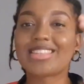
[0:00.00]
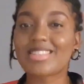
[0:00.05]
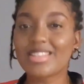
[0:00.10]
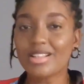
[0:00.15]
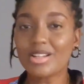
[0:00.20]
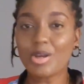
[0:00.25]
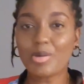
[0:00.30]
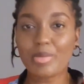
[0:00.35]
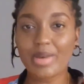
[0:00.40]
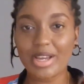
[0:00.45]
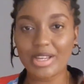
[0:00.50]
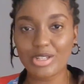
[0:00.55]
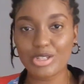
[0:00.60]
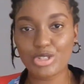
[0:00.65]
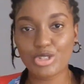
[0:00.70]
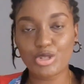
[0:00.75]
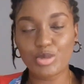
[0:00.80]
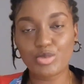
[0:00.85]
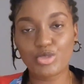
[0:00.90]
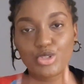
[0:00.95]
still on my
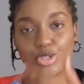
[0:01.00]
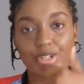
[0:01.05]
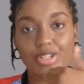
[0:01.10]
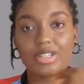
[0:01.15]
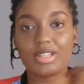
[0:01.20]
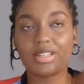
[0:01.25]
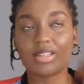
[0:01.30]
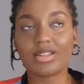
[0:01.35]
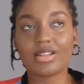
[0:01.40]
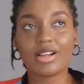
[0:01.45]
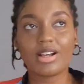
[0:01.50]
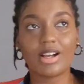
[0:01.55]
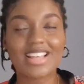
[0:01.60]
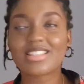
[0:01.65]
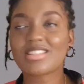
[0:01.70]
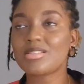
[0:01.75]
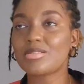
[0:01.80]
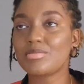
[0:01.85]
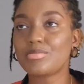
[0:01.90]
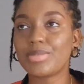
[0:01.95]
YouTube journey,
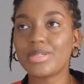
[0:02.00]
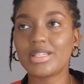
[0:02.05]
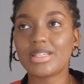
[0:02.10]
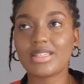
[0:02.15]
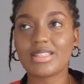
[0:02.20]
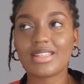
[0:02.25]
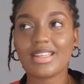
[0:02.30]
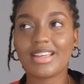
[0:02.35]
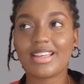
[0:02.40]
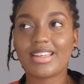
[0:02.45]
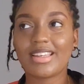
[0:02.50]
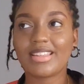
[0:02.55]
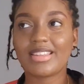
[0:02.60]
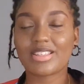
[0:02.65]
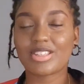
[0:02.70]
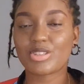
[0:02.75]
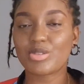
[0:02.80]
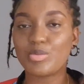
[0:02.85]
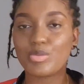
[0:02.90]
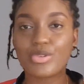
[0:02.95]
hasn't been the
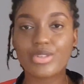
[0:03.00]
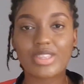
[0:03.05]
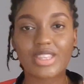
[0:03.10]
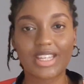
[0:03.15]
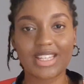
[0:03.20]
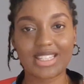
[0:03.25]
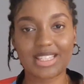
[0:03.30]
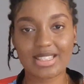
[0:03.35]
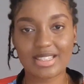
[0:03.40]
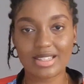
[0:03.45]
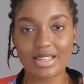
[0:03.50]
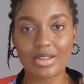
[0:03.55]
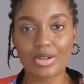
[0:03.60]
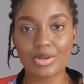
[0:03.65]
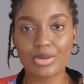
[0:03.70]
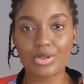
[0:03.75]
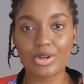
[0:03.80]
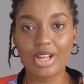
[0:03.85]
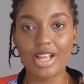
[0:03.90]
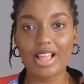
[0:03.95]
smoothest sail,